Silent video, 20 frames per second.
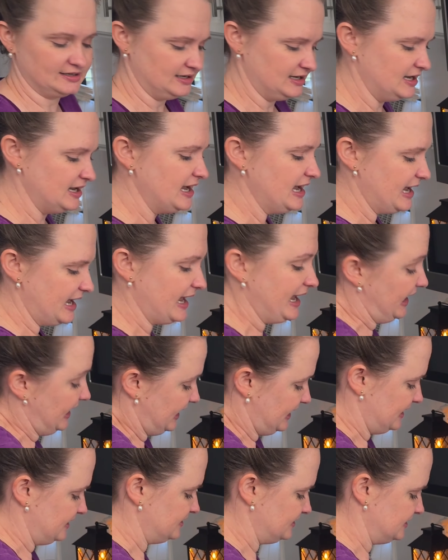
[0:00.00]
it.
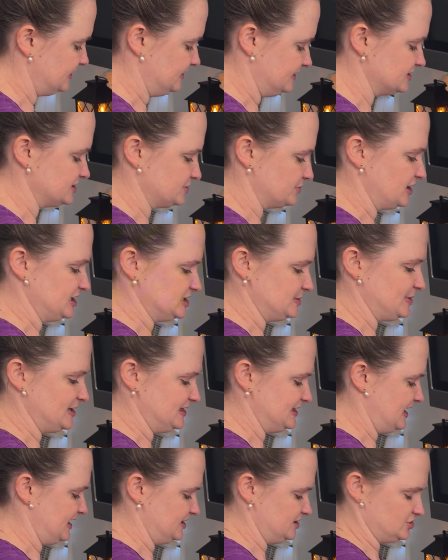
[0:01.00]
And in this
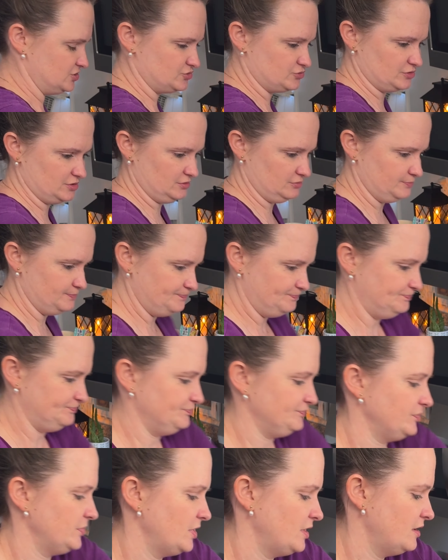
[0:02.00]
recipe, that is true.
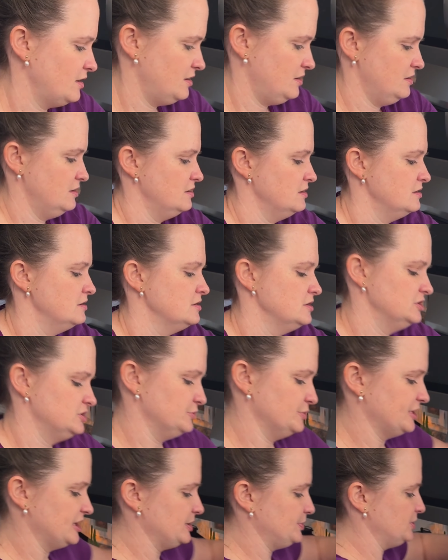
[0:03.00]

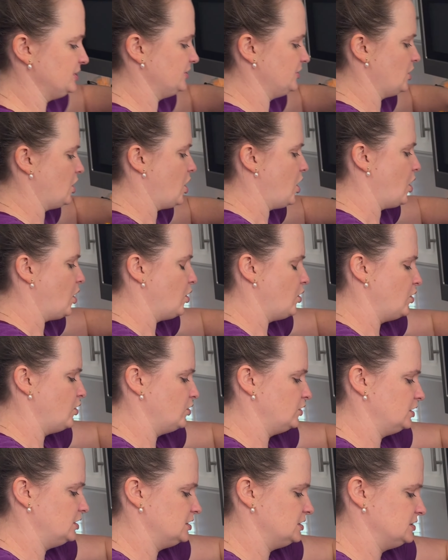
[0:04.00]
So we're going to put the
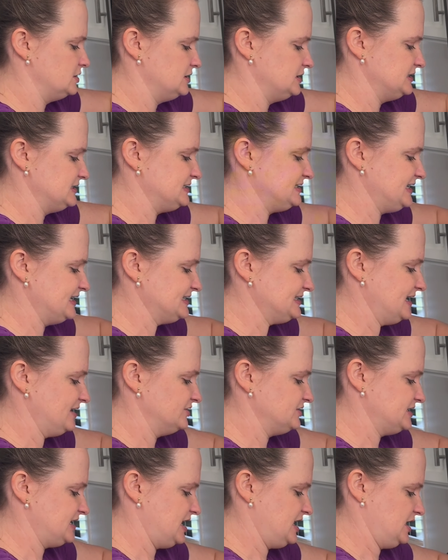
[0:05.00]
whole
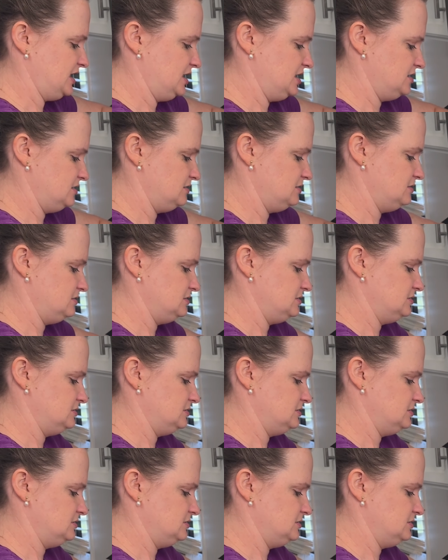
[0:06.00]
6-ounce can